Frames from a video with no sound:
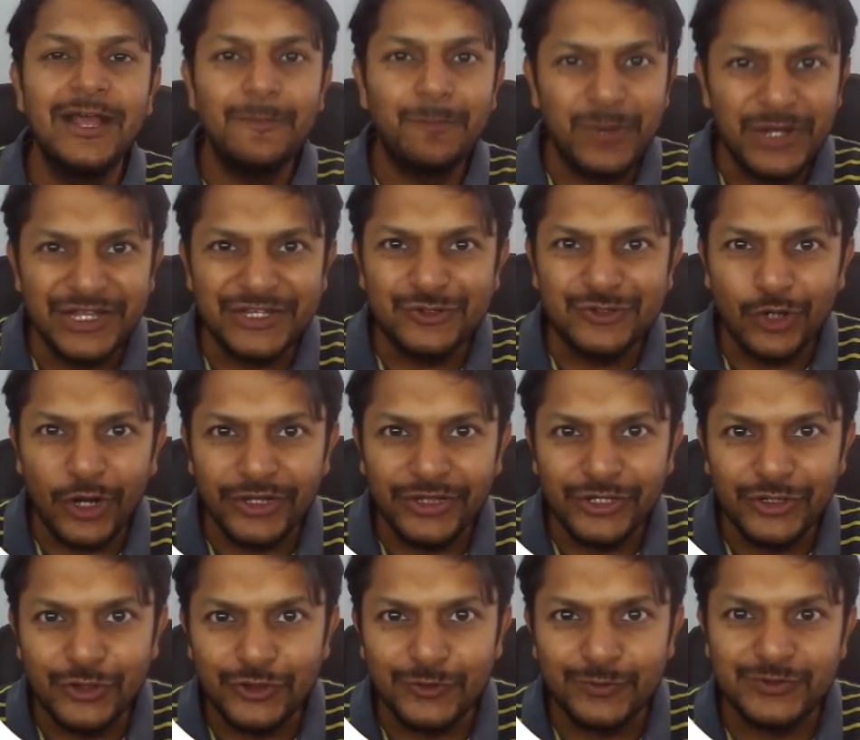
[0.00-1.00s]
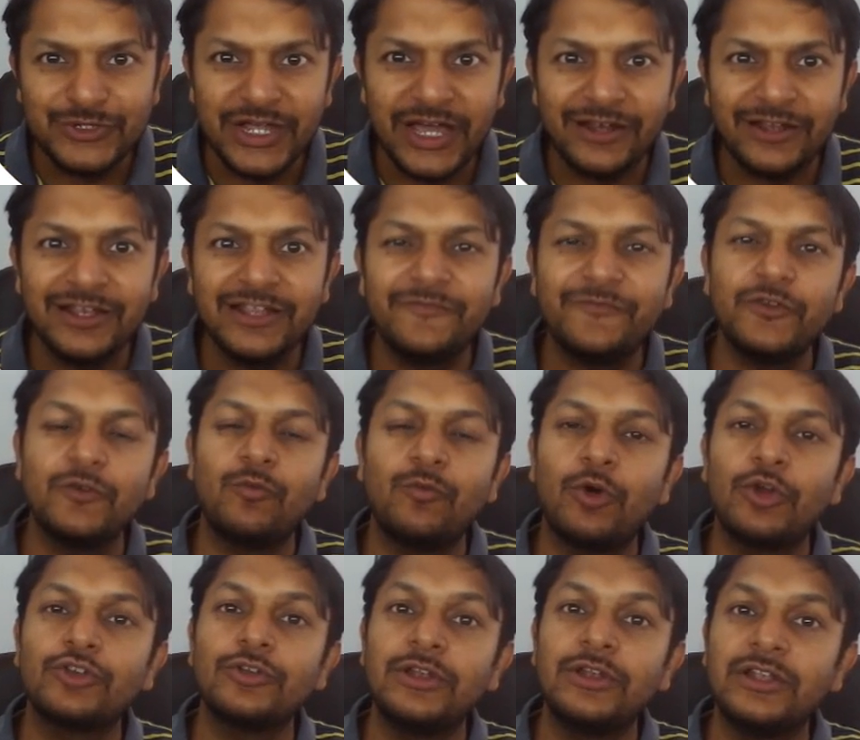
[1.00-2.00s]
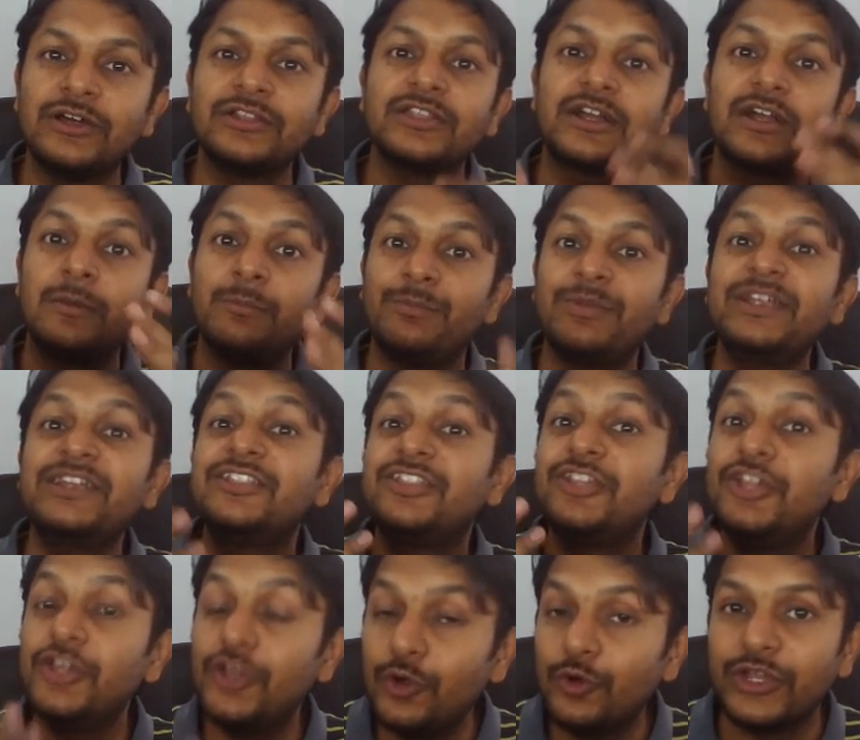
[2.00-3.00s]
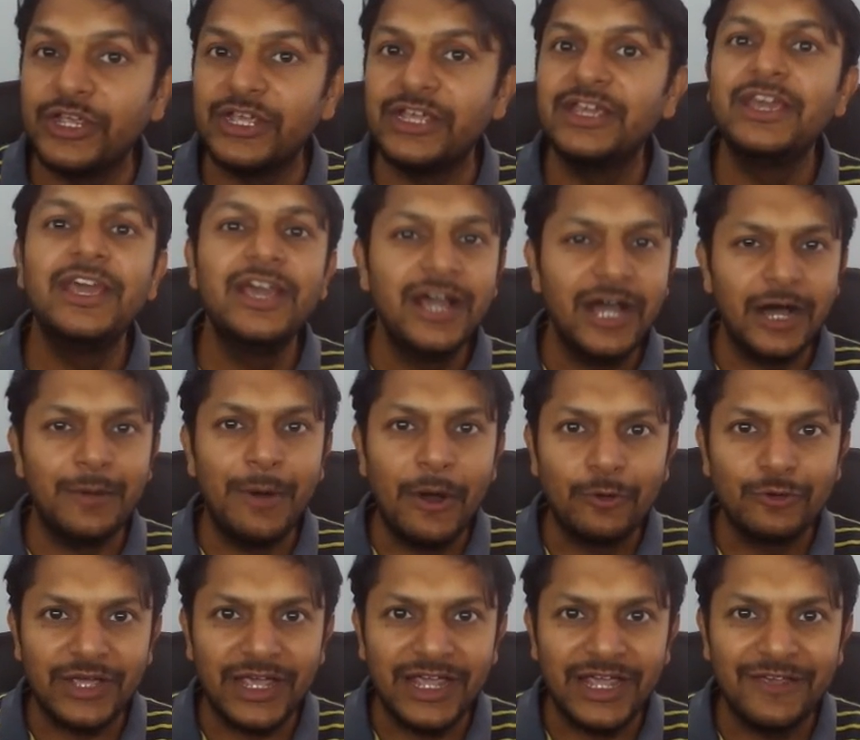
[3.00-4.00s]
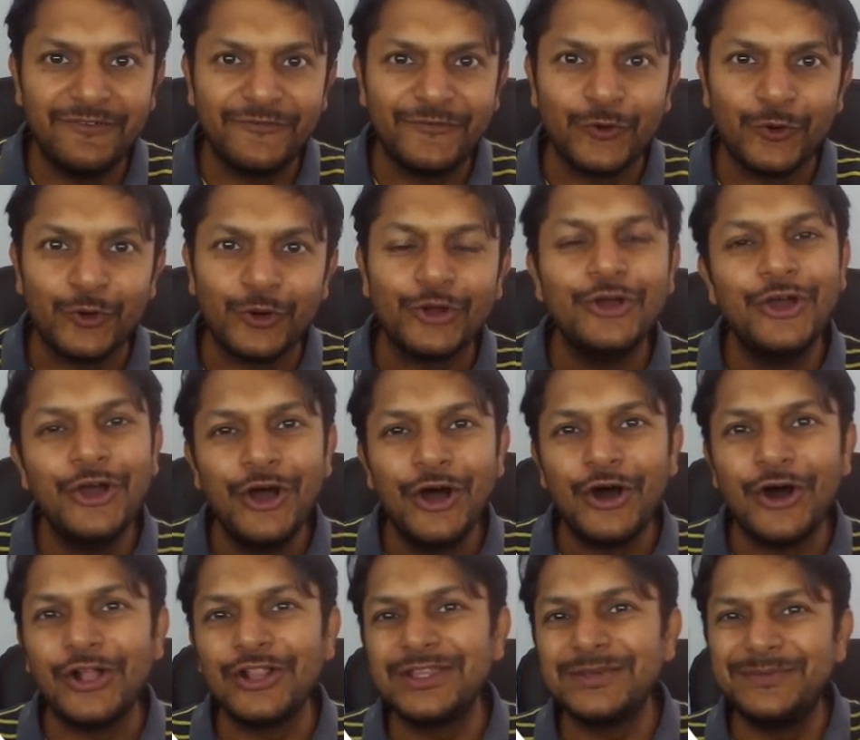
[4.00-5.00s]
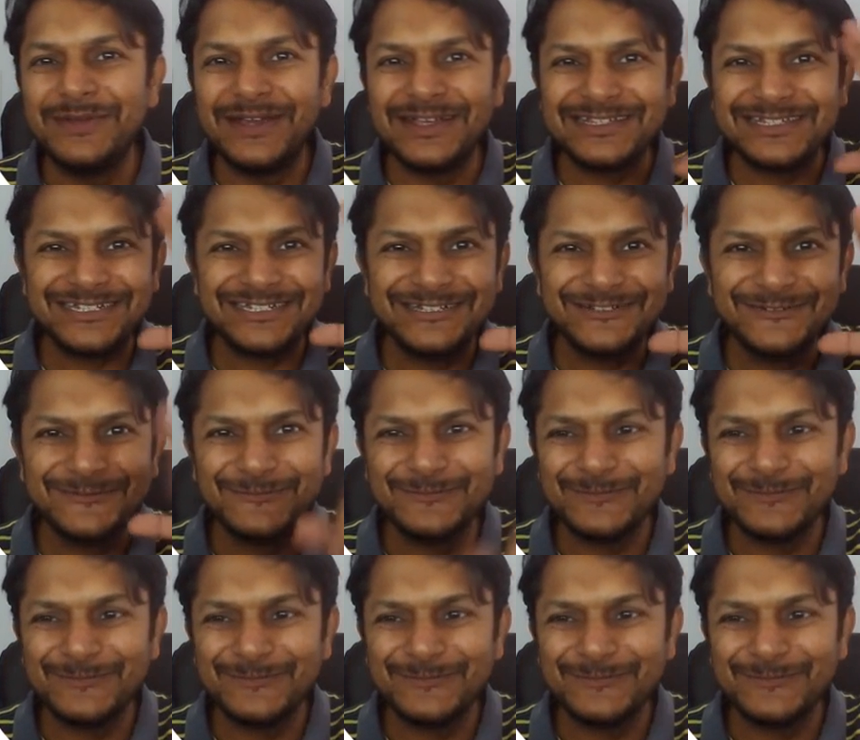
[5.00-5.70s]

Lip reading: Please join the YouTube channel if you want to learn the complete theory about A4. All the best.